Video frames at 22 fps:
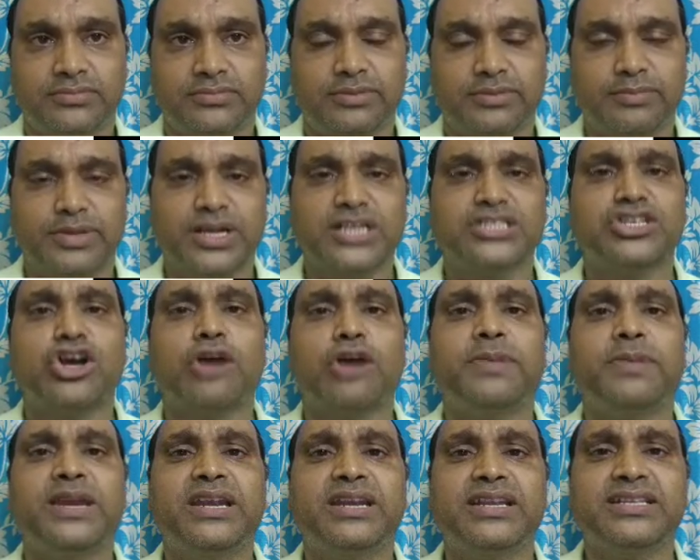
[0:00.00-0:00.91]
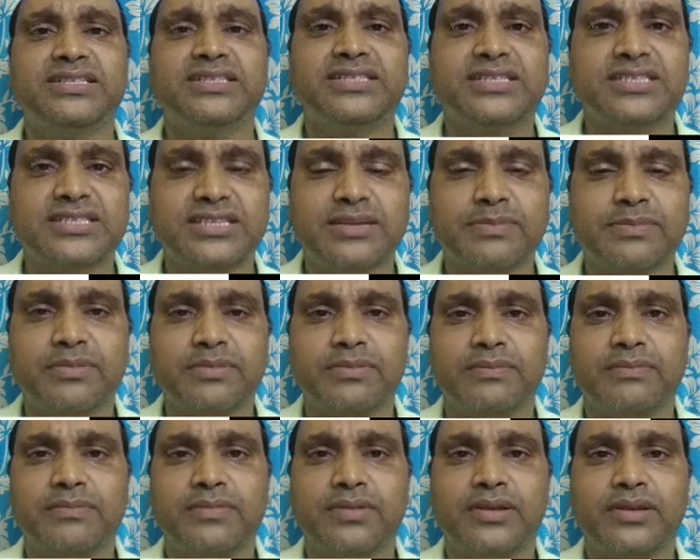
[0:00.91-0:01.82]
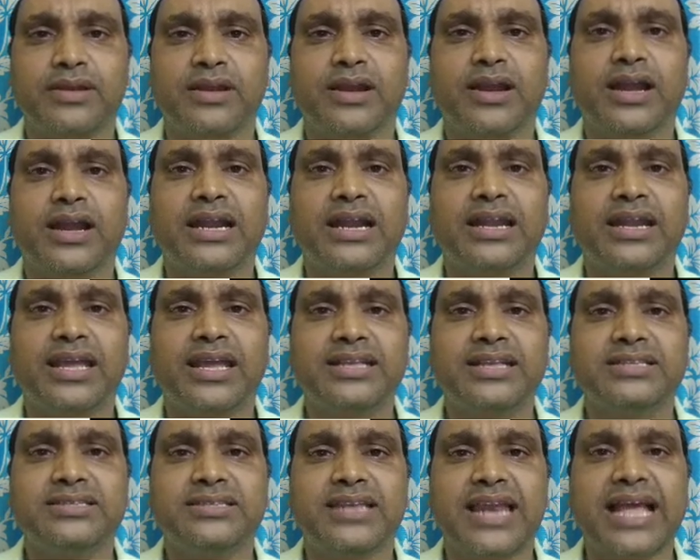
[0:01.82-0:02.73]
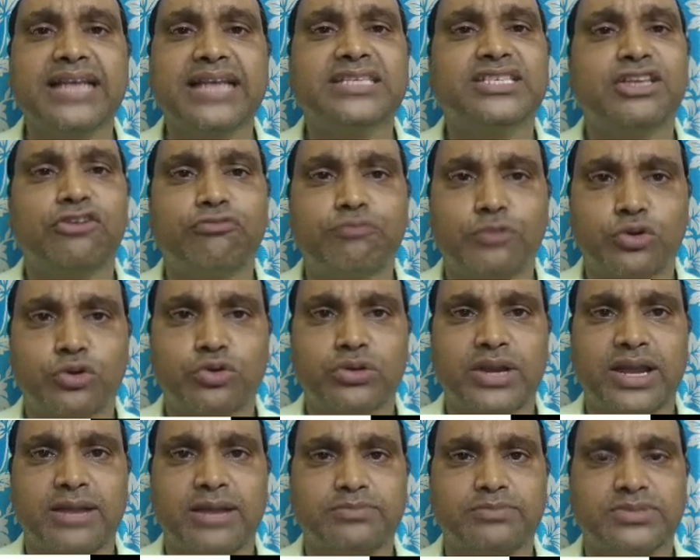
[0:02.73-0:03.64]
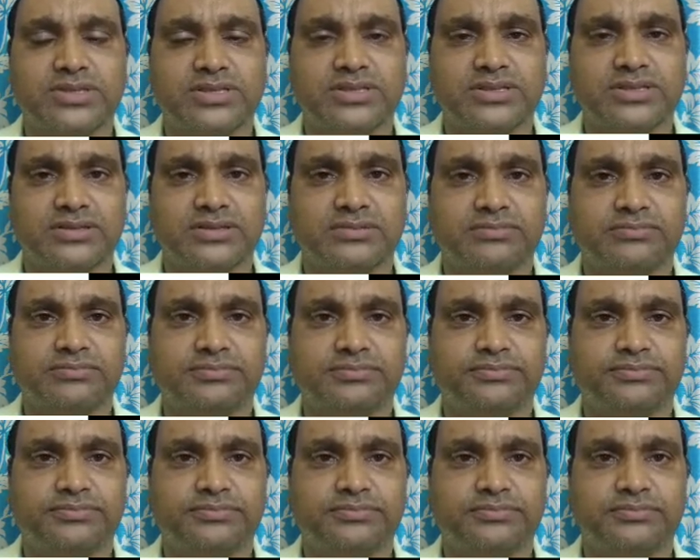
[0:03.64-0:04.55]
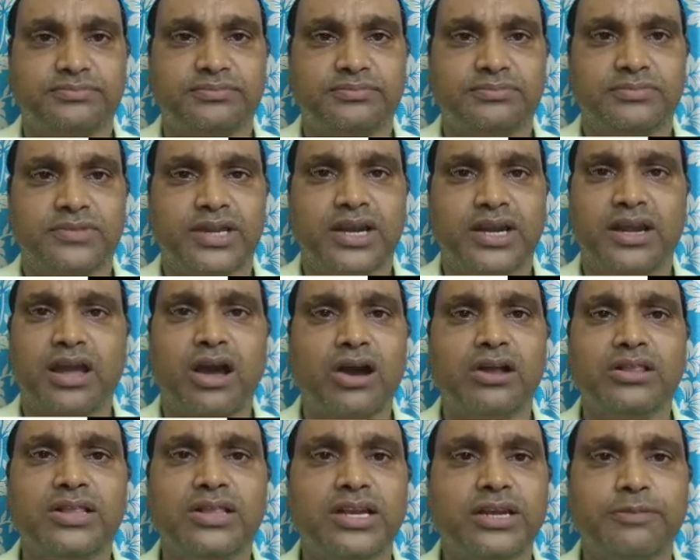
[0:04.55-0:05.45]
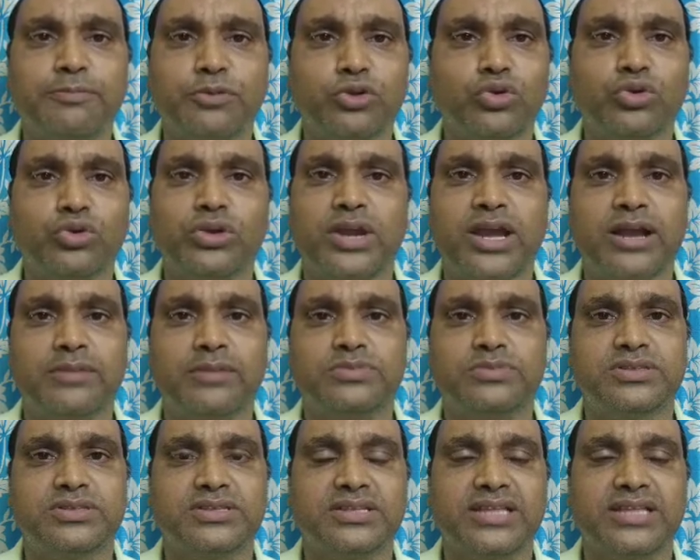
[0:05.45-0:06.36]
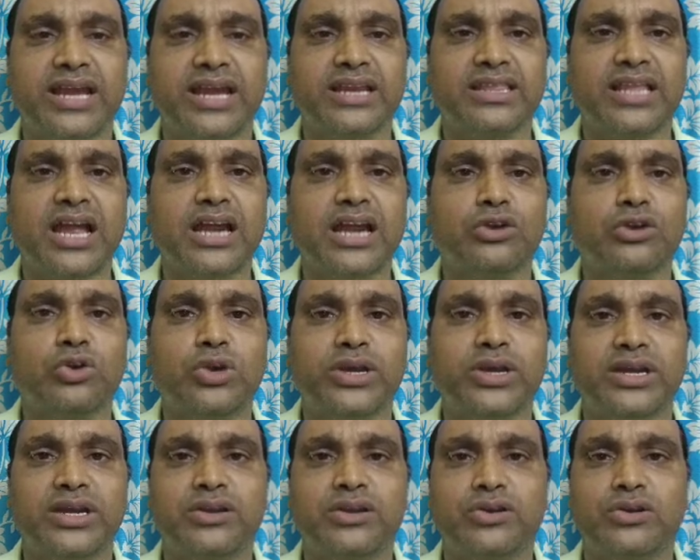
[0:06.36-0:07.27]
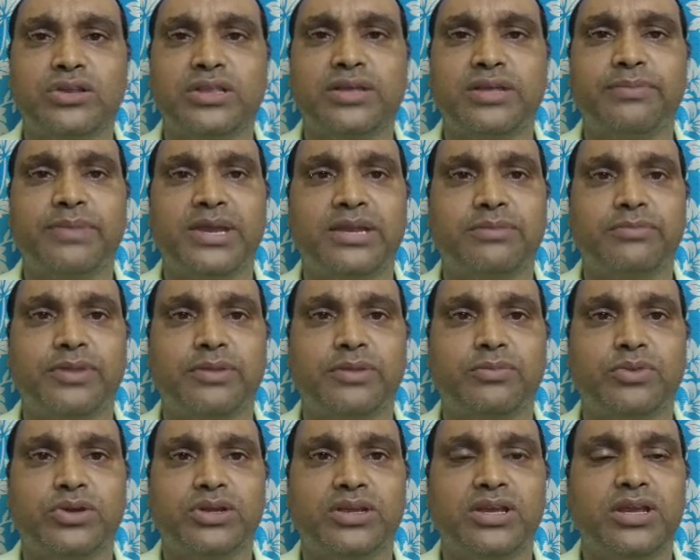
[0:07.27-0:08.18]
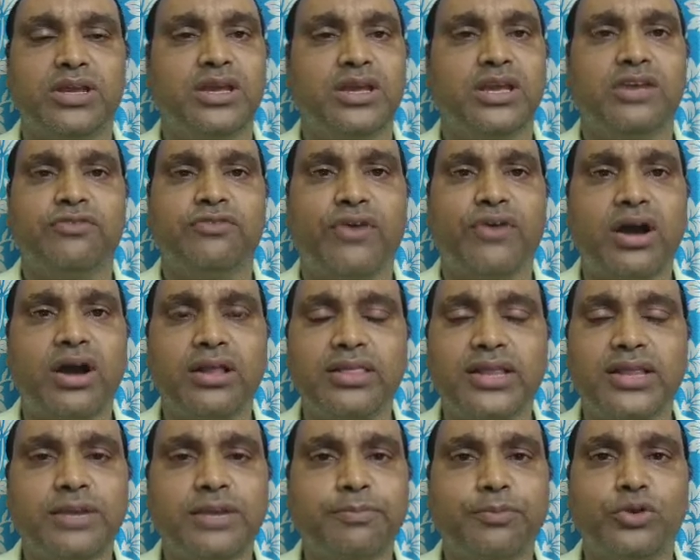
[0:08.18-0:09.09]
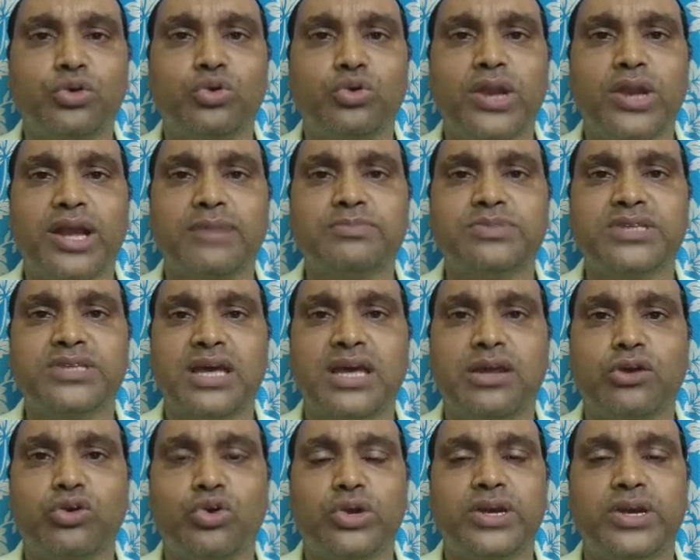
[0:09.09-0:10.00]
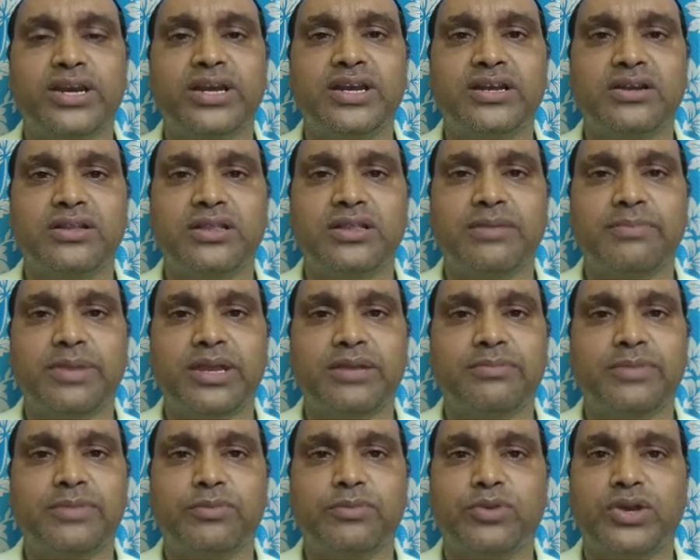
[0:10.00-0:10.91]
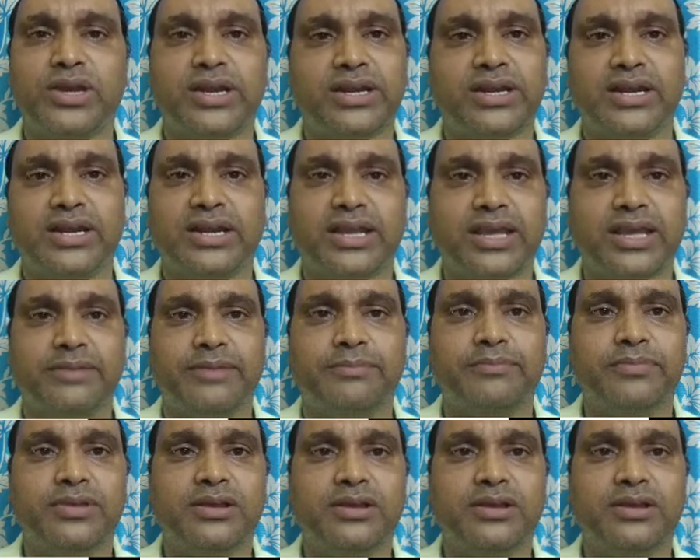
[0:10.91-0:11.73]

because operating system contains lakhs of programs, and all that programs, they are not loaded into the main memory. If all that programs are loaded into the main memory at a time,